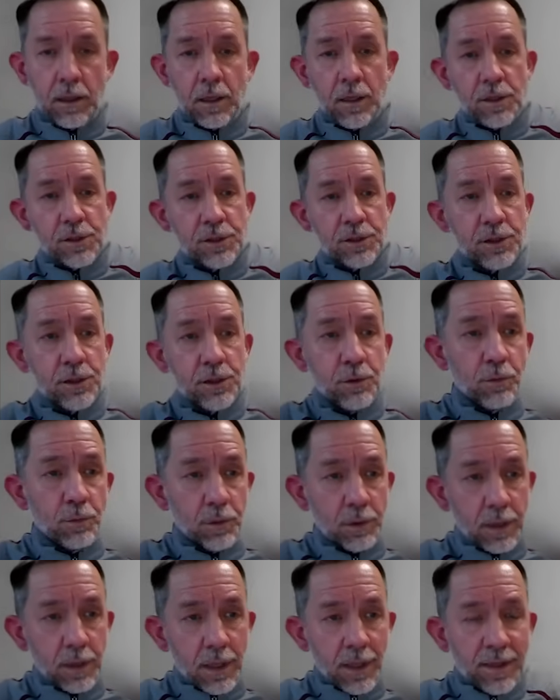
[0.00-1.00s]
So
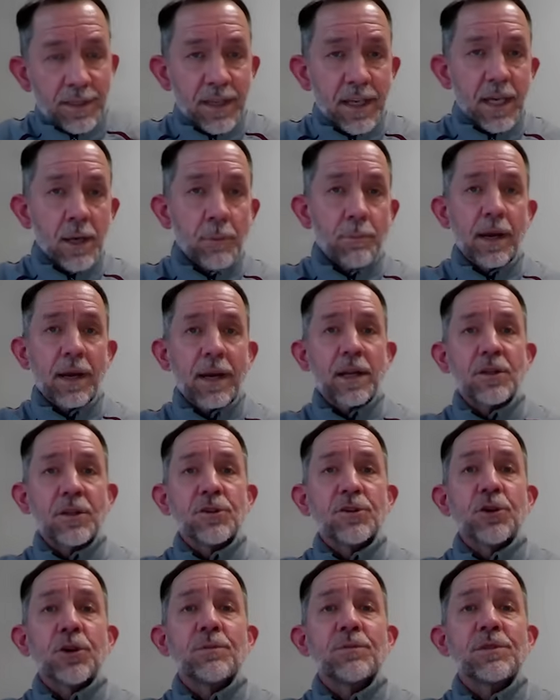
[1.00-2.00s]
think about it in
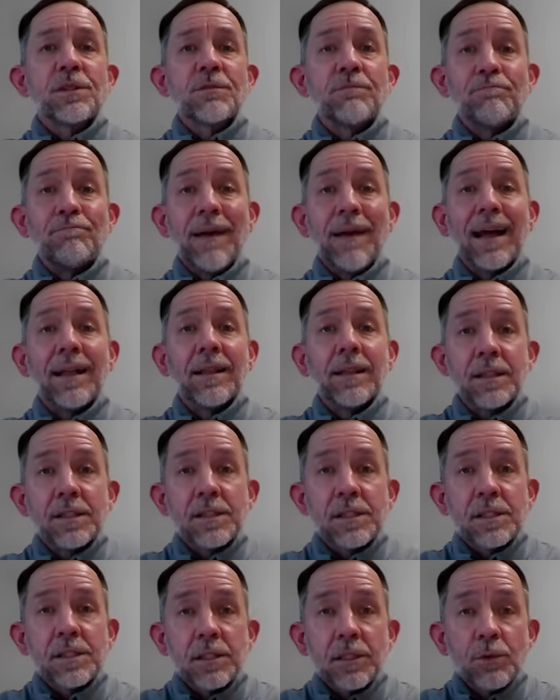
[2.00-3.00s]
terms of
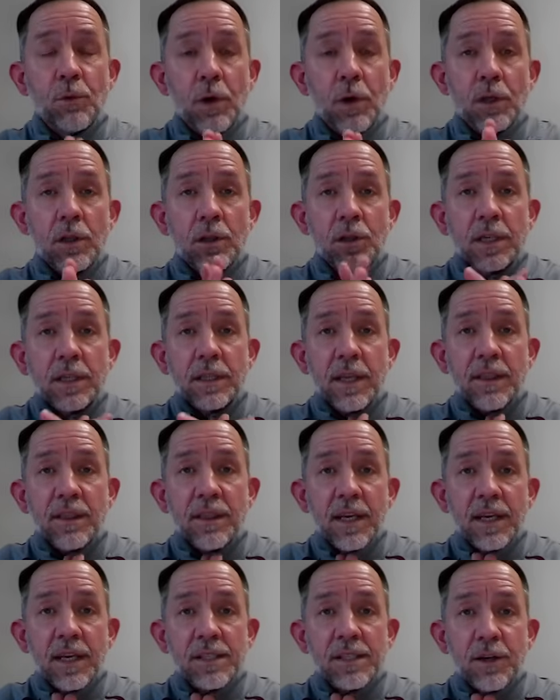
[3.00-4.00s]
balance. You want to look at the
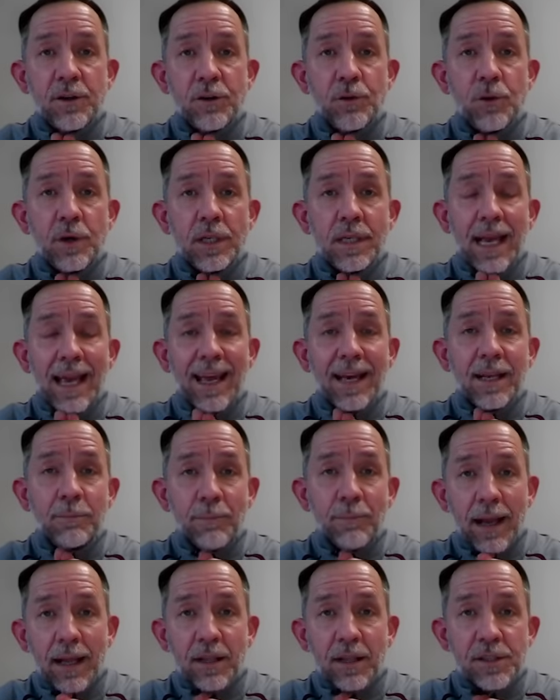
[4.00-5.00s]
things that are going to add
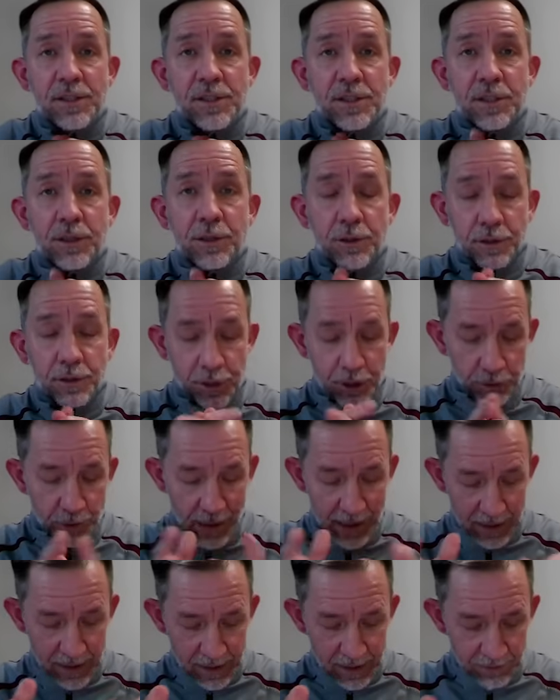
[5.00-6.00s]
balance to your
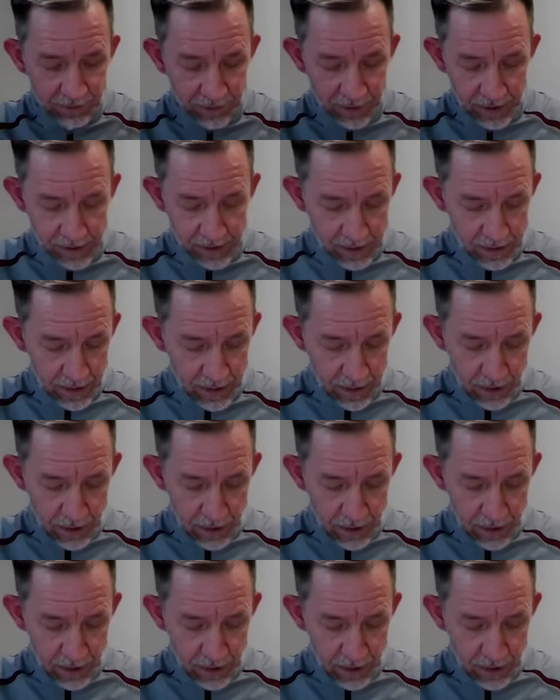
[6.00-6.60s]
activities.